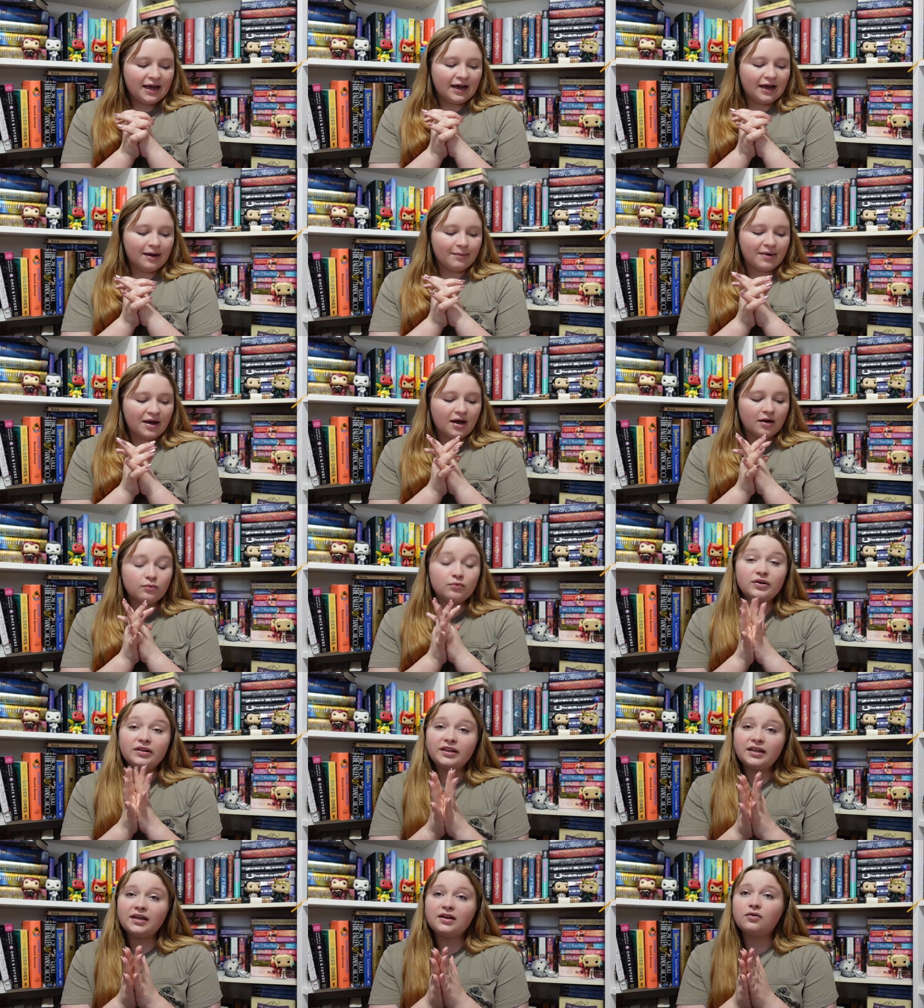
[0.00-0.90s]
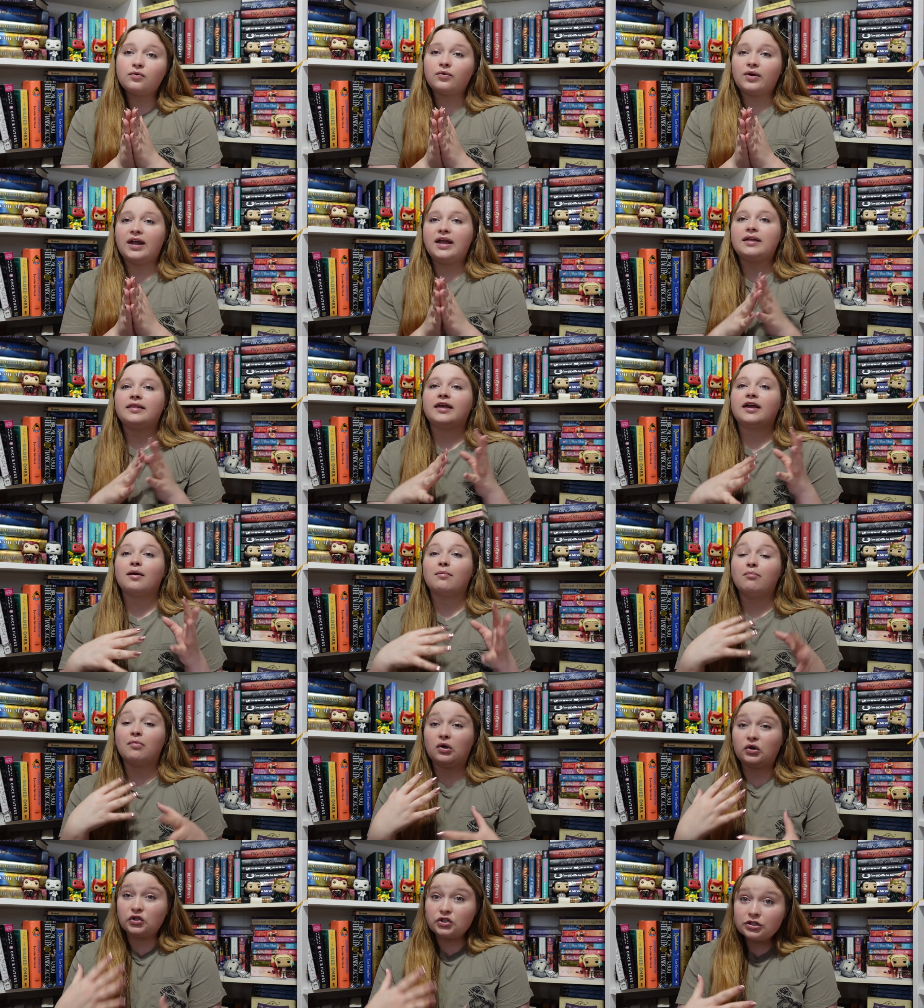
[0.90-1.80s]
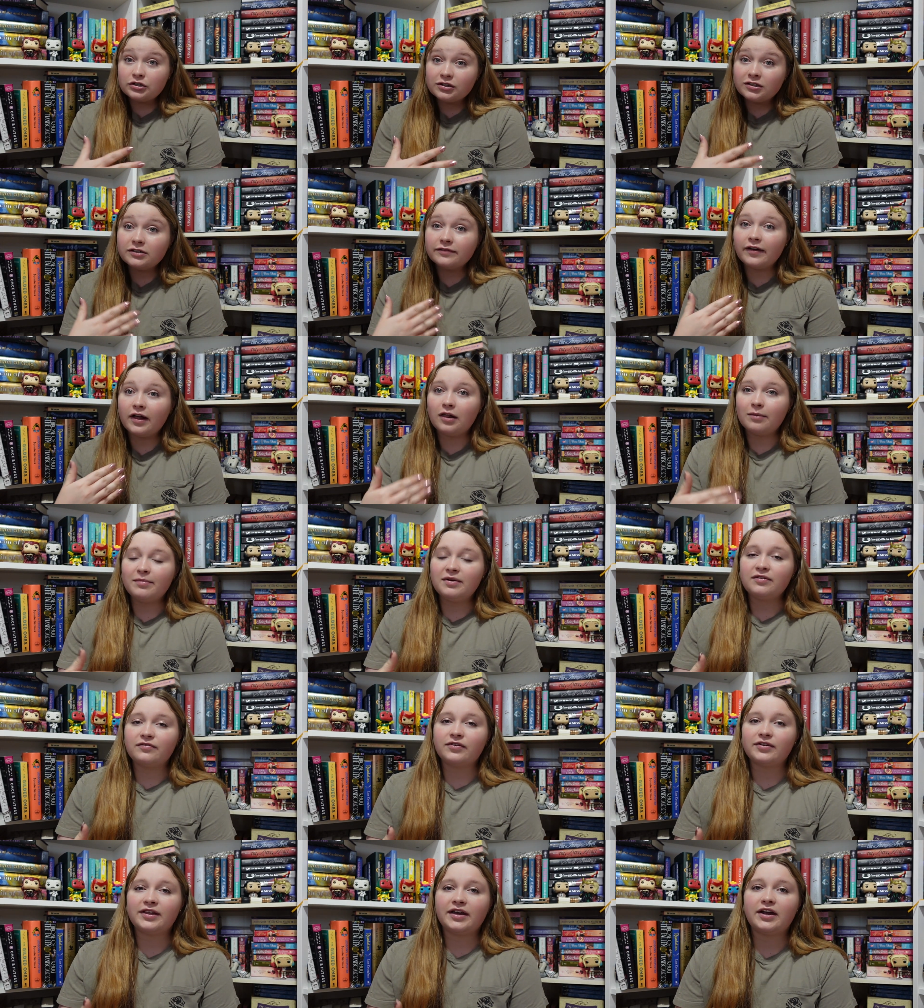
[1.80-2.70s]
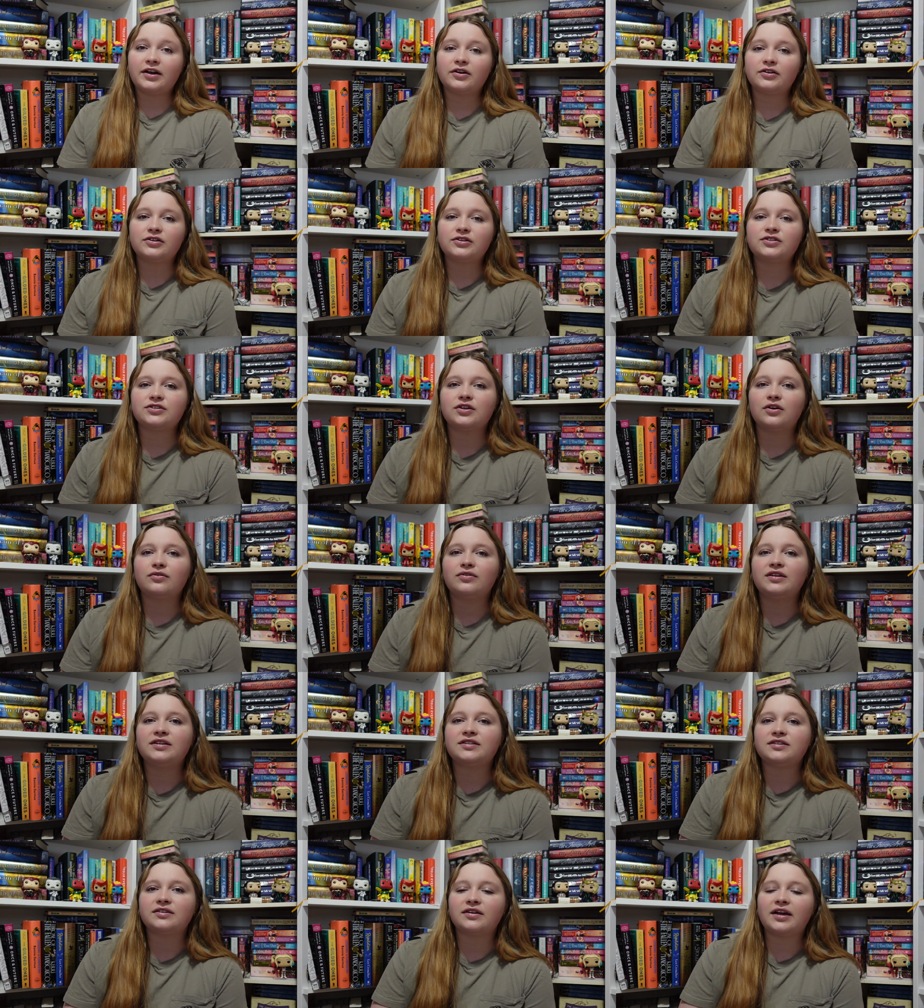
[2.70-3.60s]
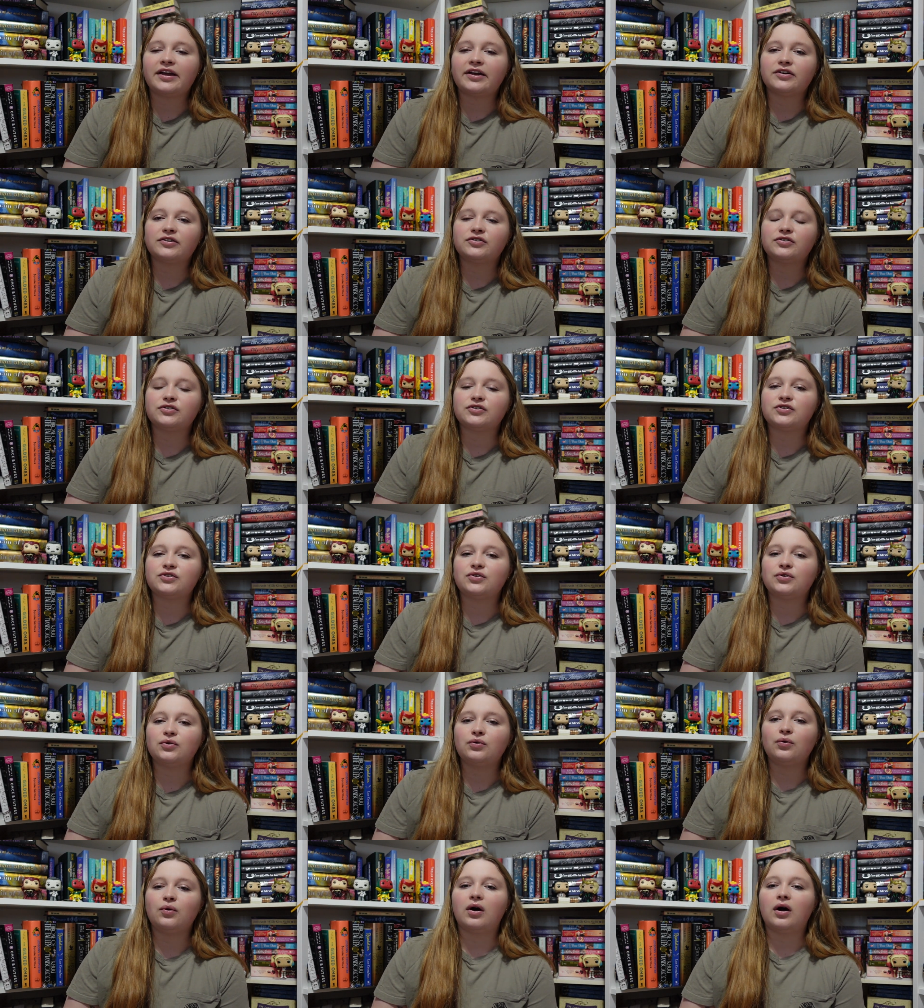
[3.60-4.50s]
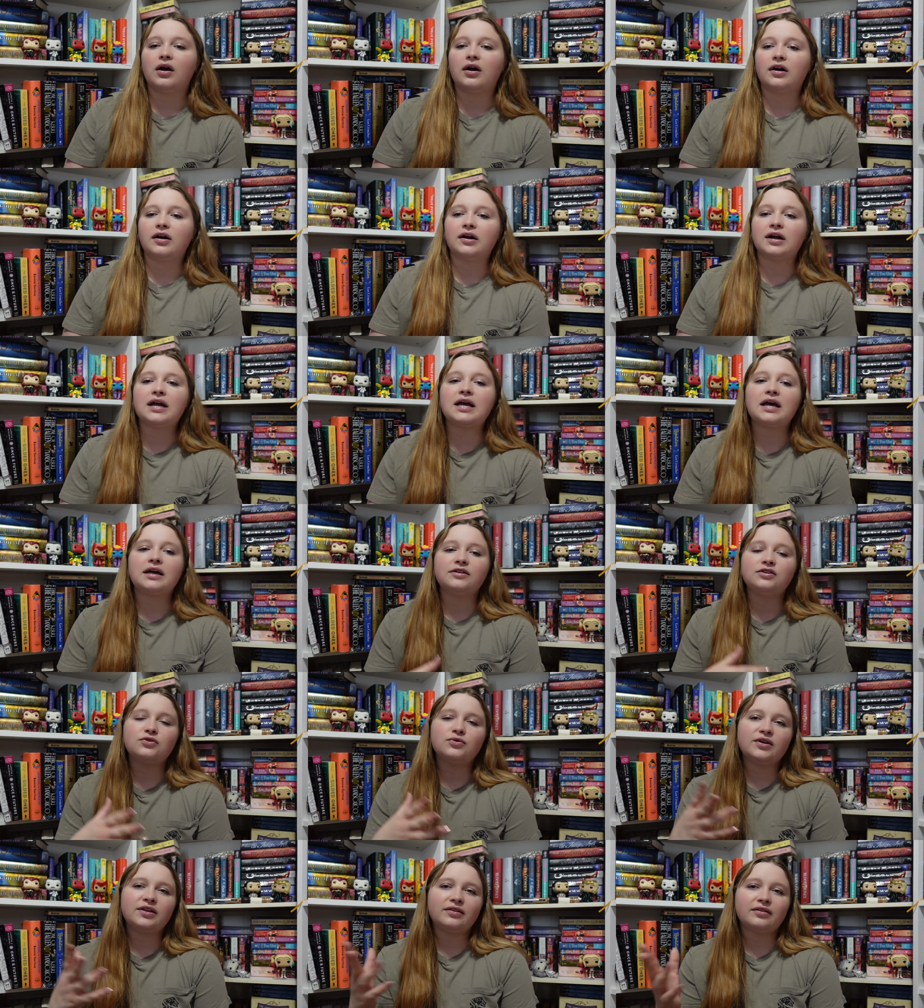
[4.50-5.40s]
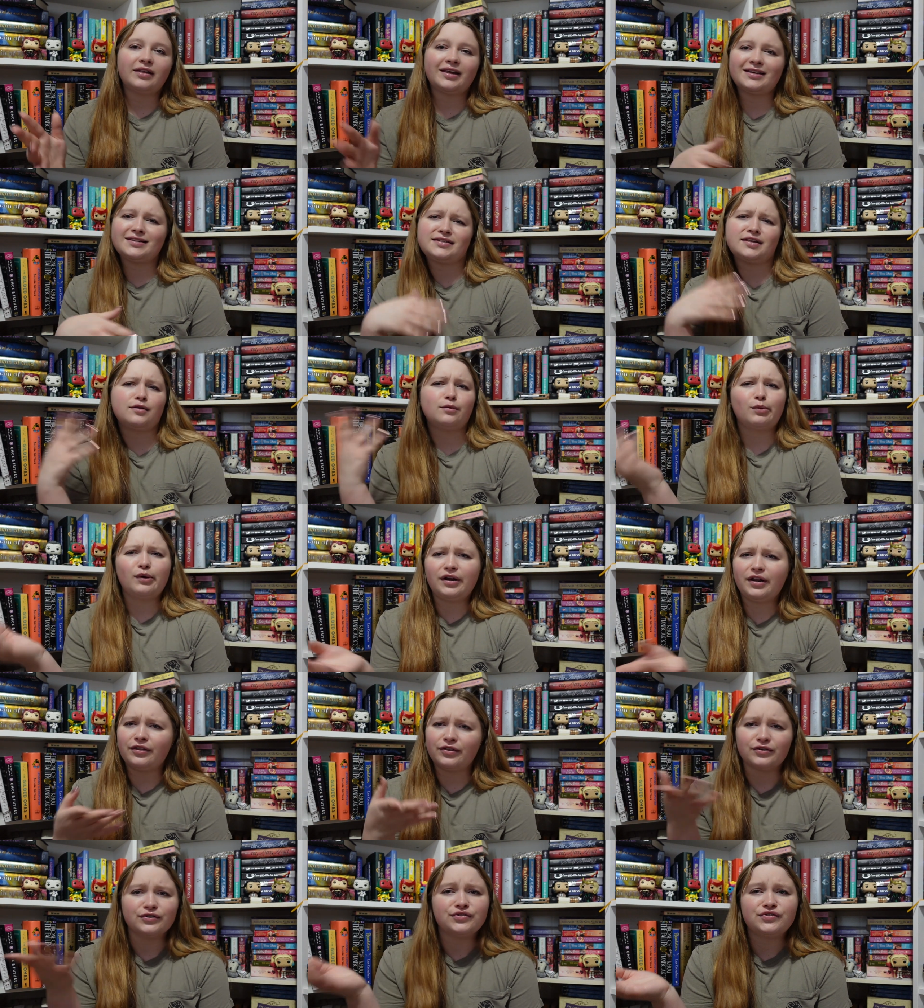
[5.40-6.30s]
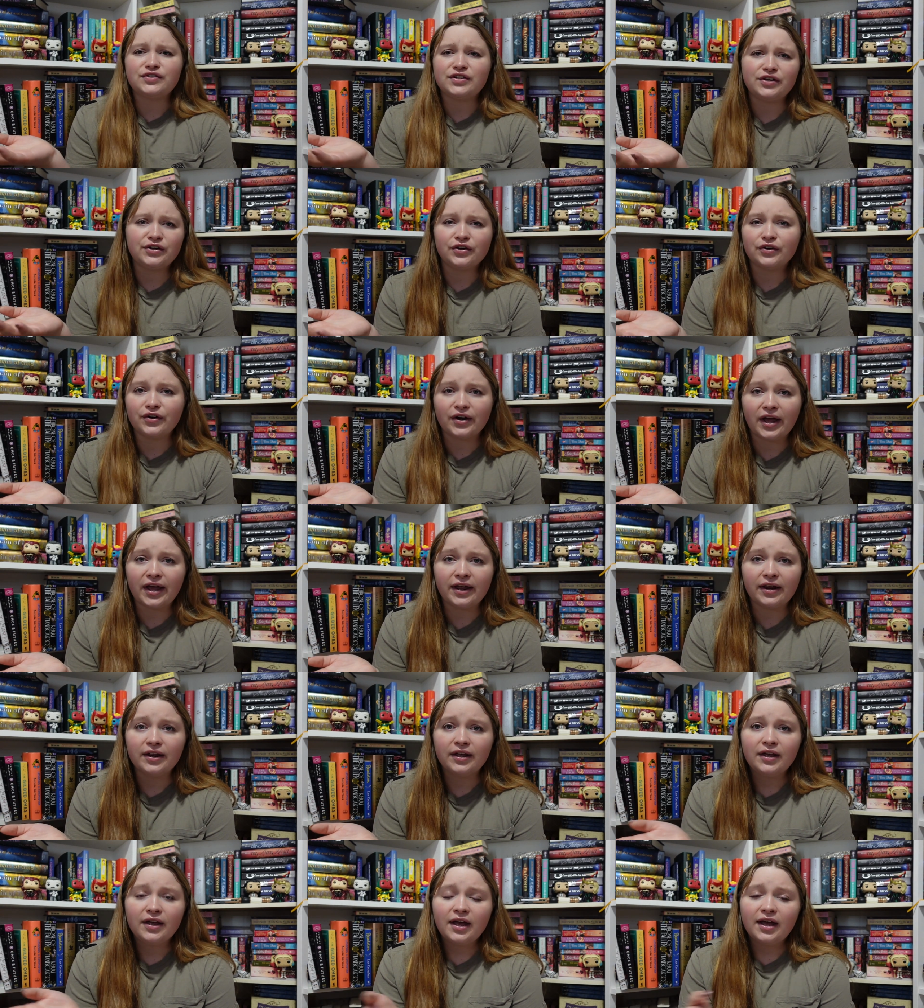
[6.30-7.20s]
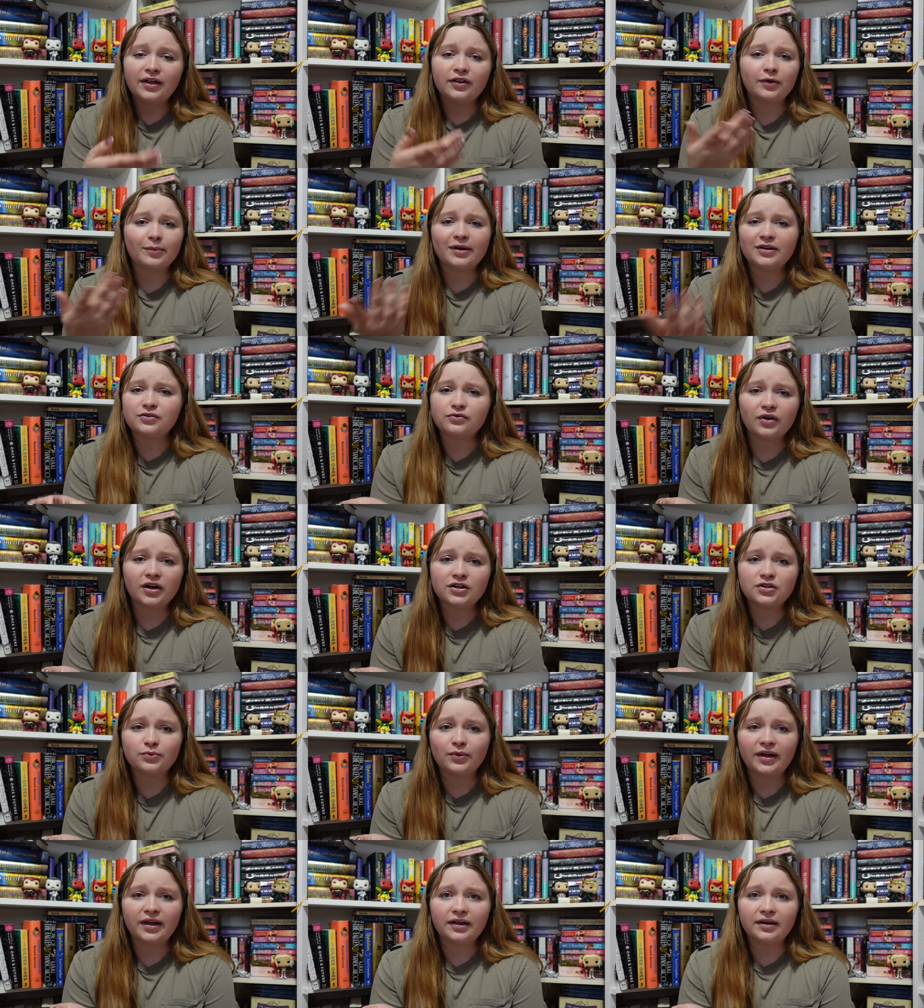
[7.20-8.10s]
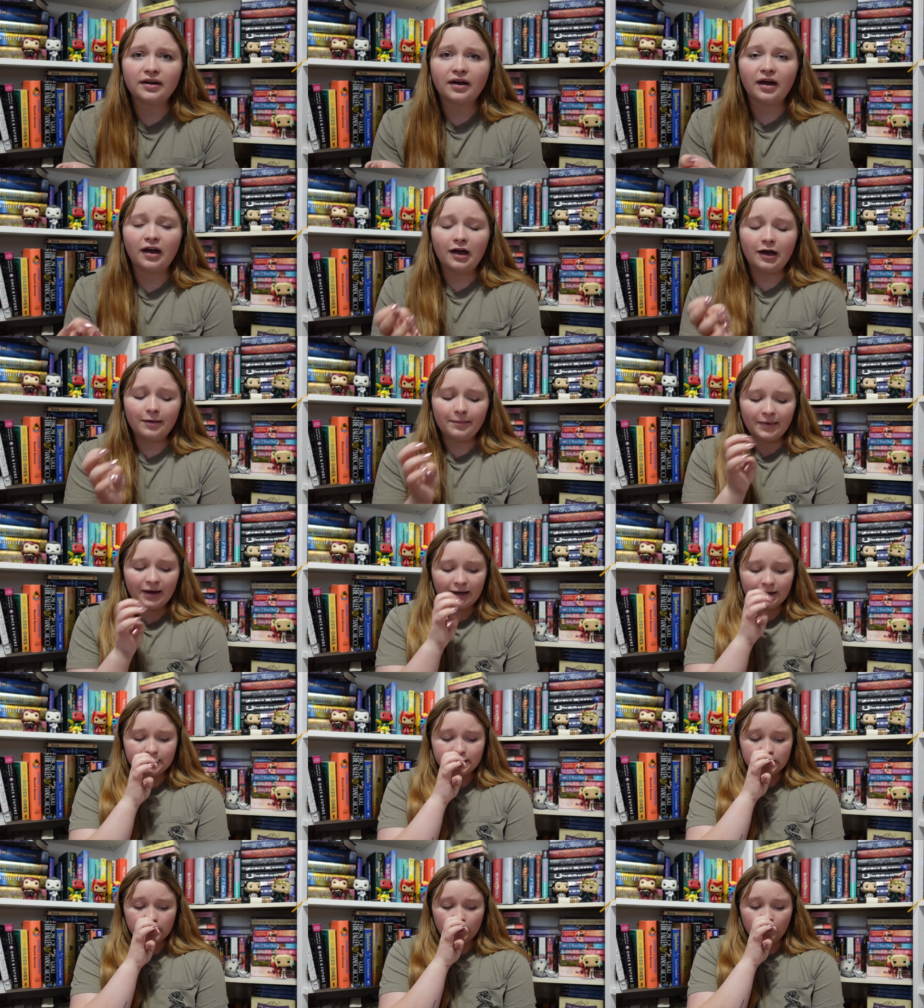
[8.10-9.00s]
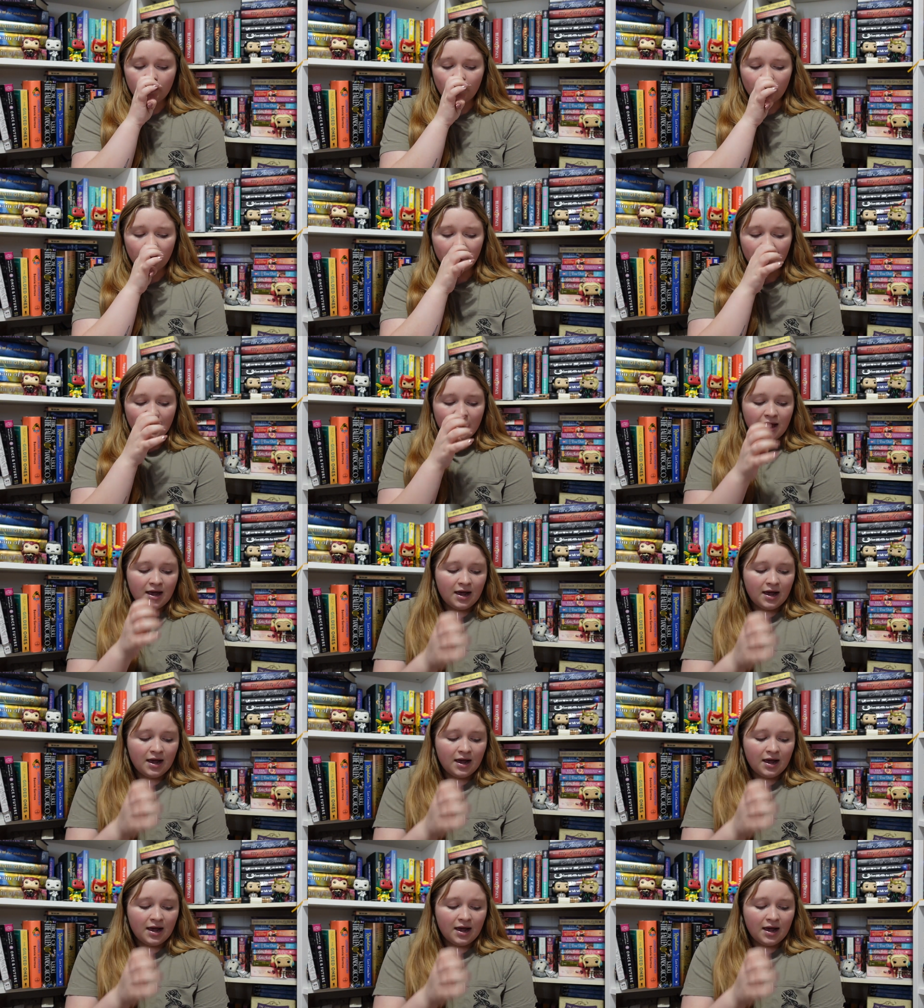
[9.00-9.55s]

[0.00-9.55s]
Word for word: Um, a really great like emotional development for the characters though. These are characters who are doing like celebrating their senior night. They're about to graduate um, high school.